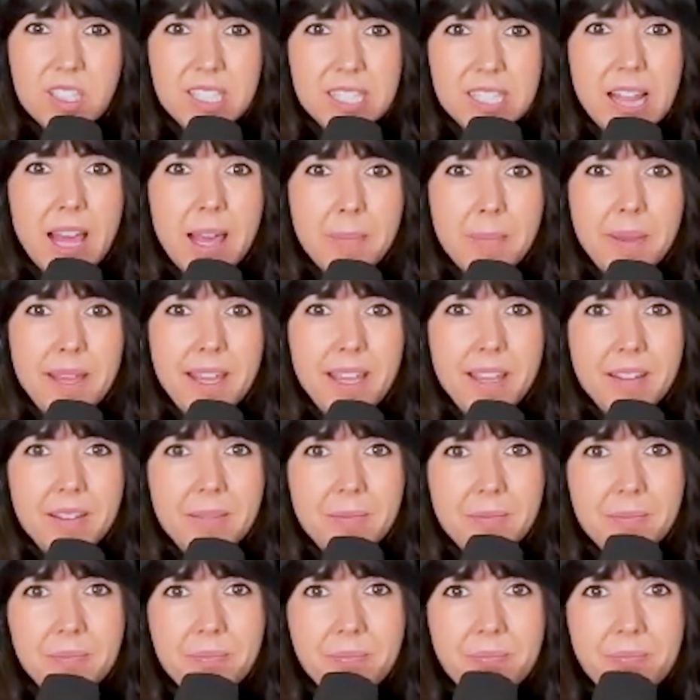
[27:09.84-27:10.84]
slimy.
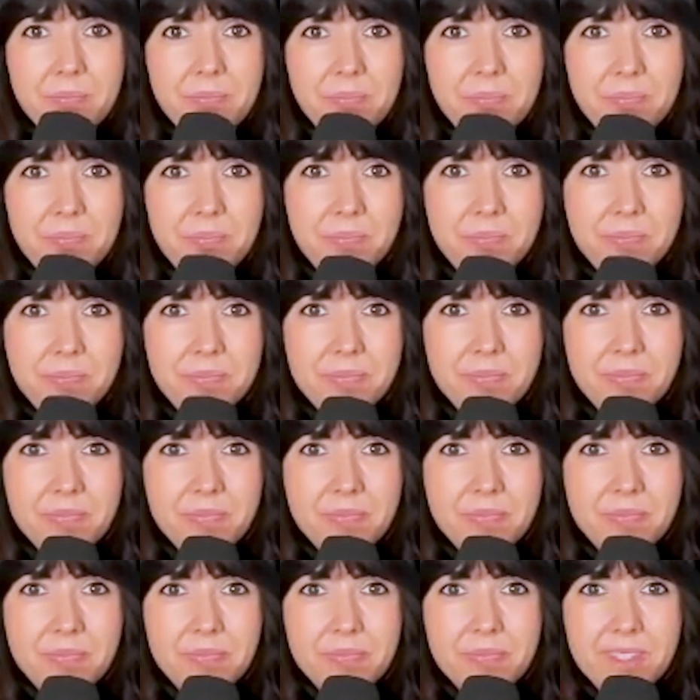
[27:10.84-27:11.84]

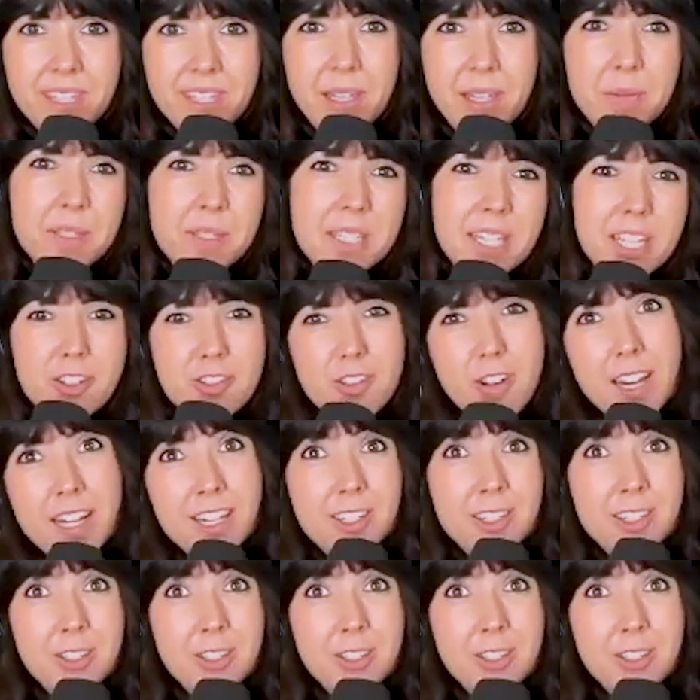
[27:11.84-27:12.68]
He was like trying to do